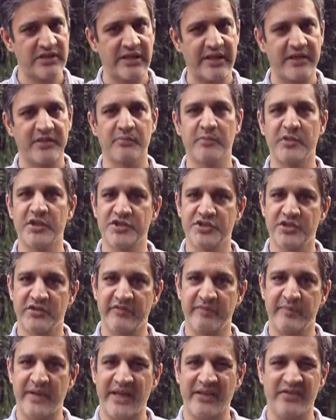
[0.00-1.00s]
like the merger
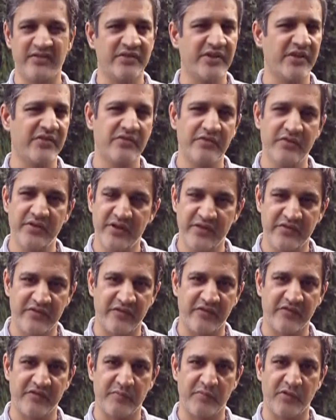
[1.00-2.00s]
of banks, doesn't really
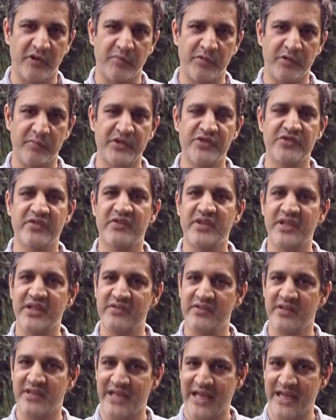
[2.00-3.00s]
solve the problem. It just
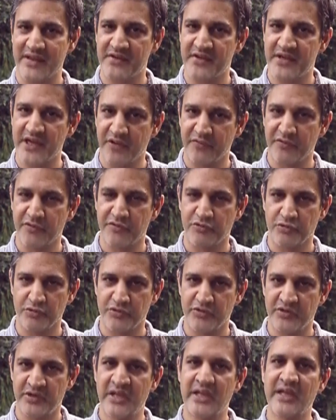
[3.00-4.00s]
kicks the can down the
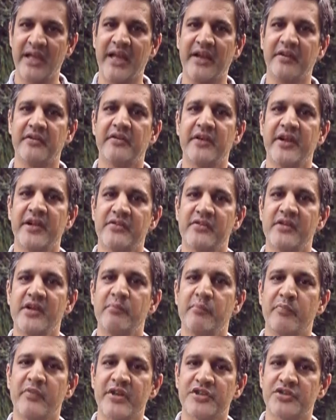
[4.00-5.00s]
road and creates the
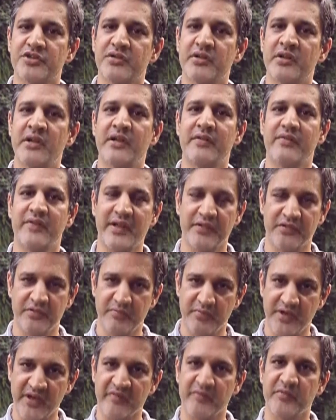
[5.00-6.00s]
impression that the
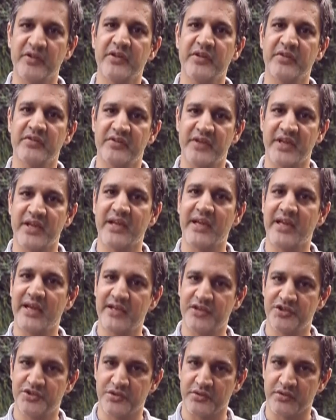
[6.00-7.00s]
government is taking
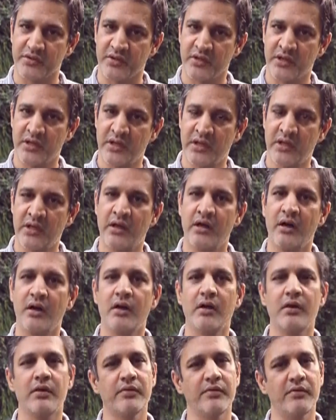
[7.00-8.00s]
action.
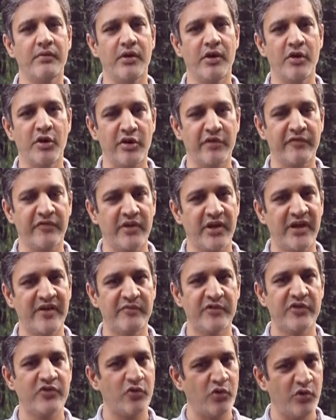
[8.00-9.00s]
A lot of the
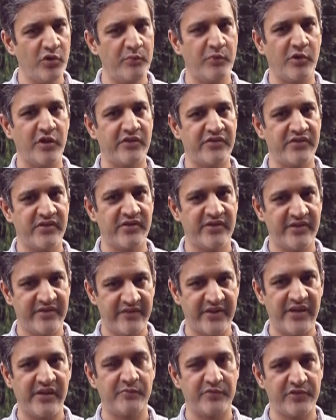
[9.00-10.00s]
government's own policies have
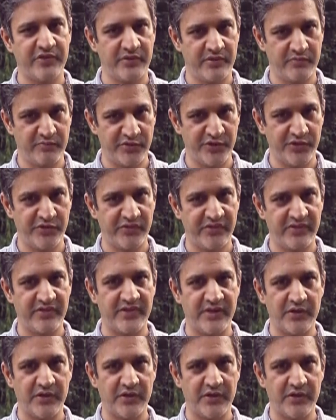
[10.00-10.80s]
helped produce this